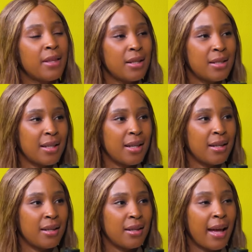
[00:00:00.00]

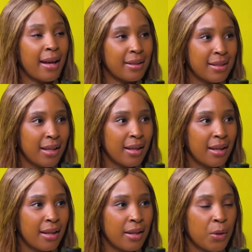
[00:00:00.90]
theater
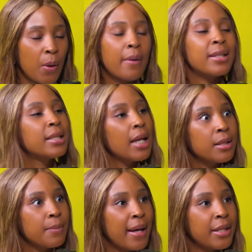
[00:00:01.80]
acting. You know, I was
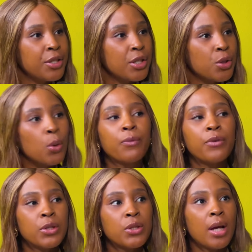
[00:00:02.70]
stage manager. So
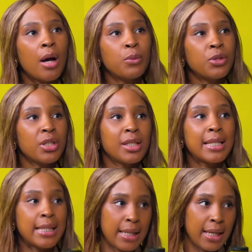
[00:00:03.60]
first I would
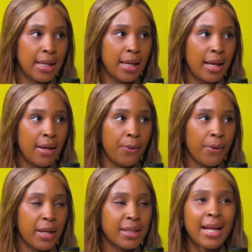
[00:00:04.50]
just see,
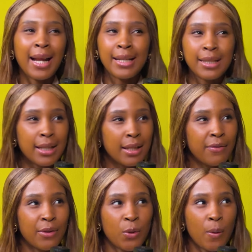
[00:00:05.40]
right? And I didn't
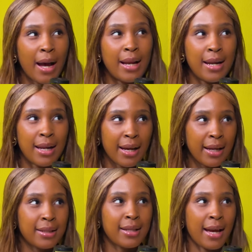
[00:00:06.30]
even know I
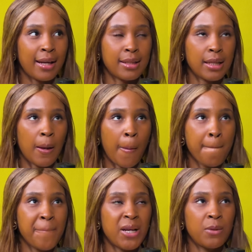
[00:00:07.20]
liked acting.
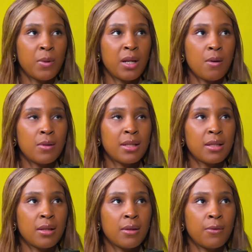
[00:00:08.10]
But when I
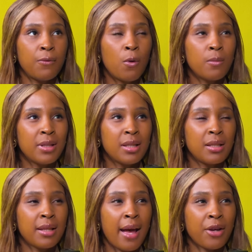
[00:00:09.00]
was in Form
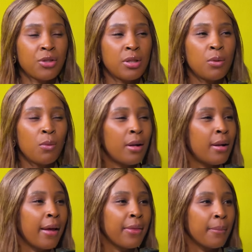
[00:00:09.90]
6, I actually
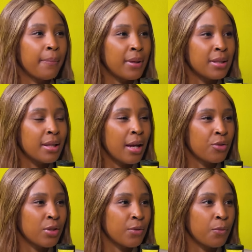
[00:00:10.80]
won like the best
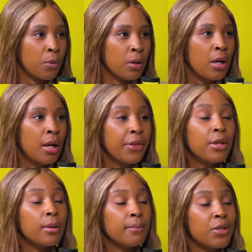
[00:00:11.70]
actress for
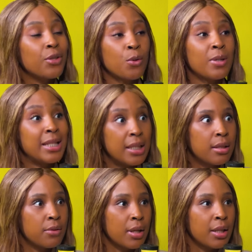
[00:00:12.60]
the Masvingo
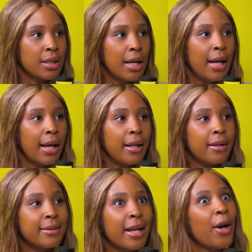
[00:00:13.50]
district.
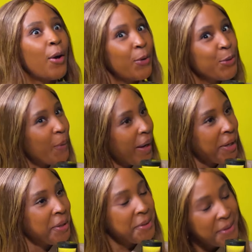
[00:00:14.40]
And I was like, oh, so I
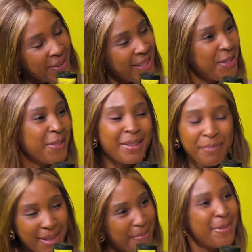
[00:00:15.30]
can do this. You
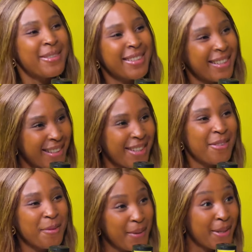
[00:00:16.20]
people are
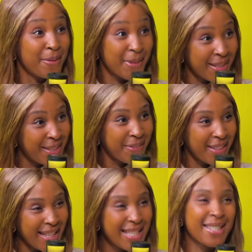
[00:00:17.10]
giving me awards
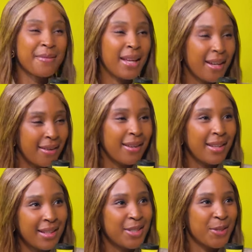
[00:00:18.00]
for this. I'm like,
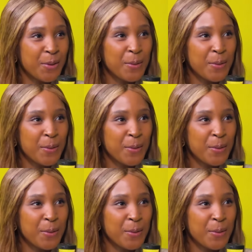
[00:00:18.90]
okay, let's